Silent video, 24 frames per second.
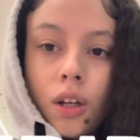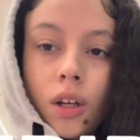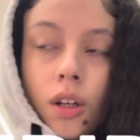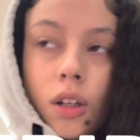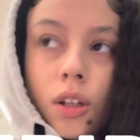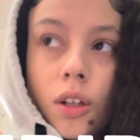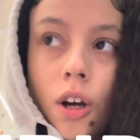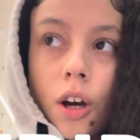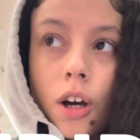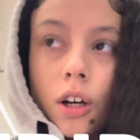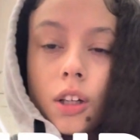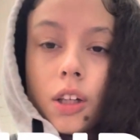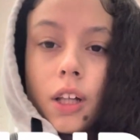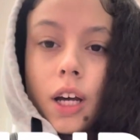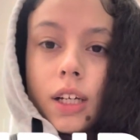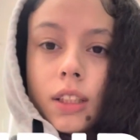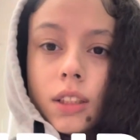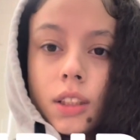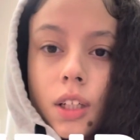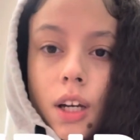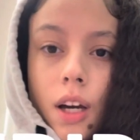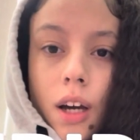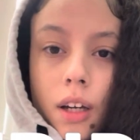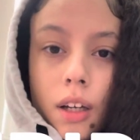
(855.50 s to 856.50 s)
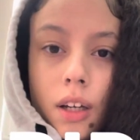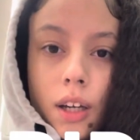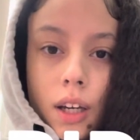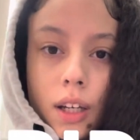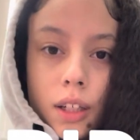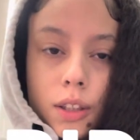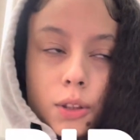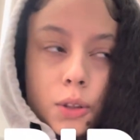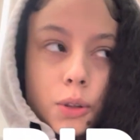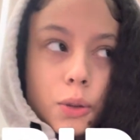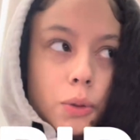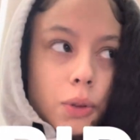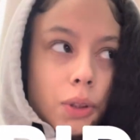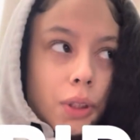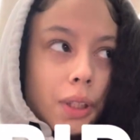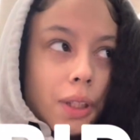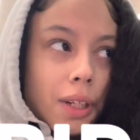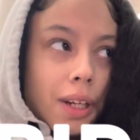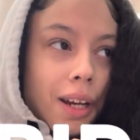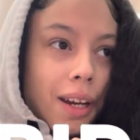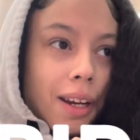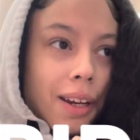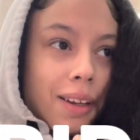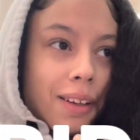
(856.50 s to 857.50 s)
Y'all, class got canceled
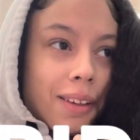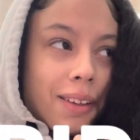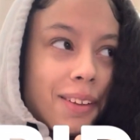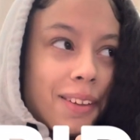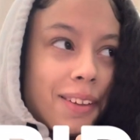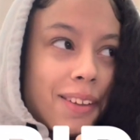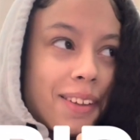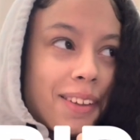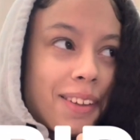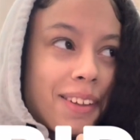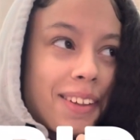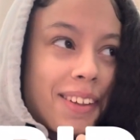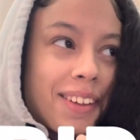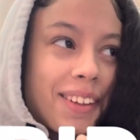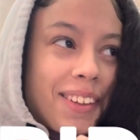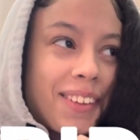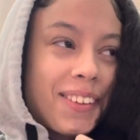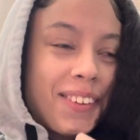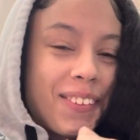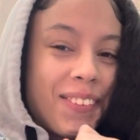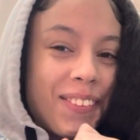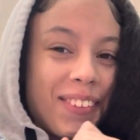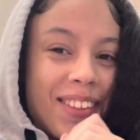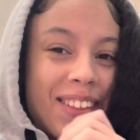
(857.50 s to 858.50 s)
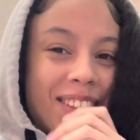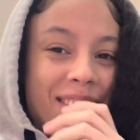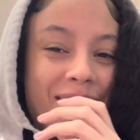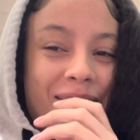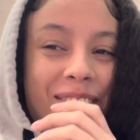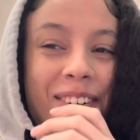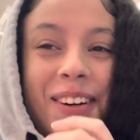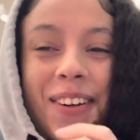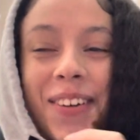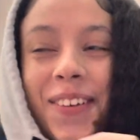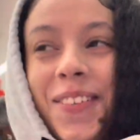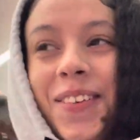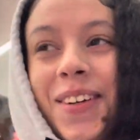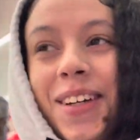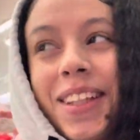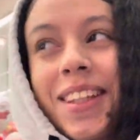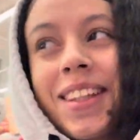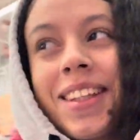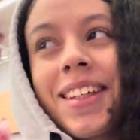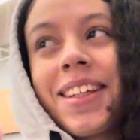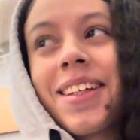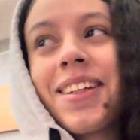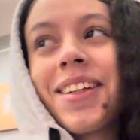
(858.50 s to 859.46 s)
today. What is wrong with